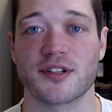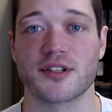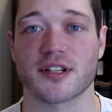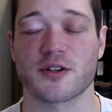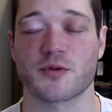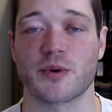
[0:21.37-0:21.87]

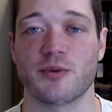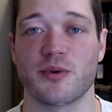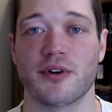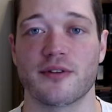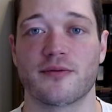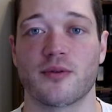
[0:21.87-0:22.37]
just as we
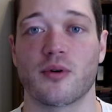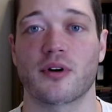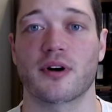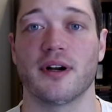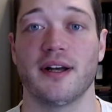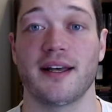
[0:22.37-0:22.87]
rooted
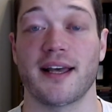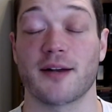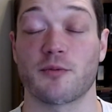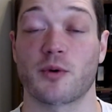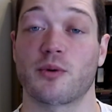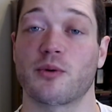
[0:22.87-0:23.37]
for
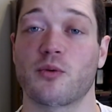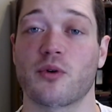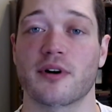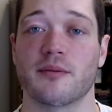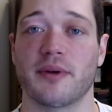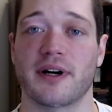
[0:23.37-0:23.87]
and were
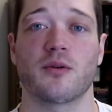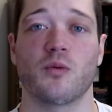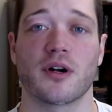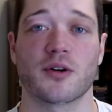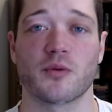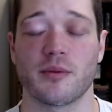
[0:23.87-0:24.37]
rewarded by
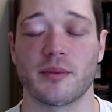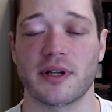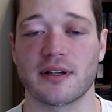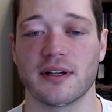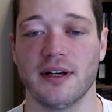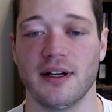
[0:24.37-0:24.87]
Wonder Woman.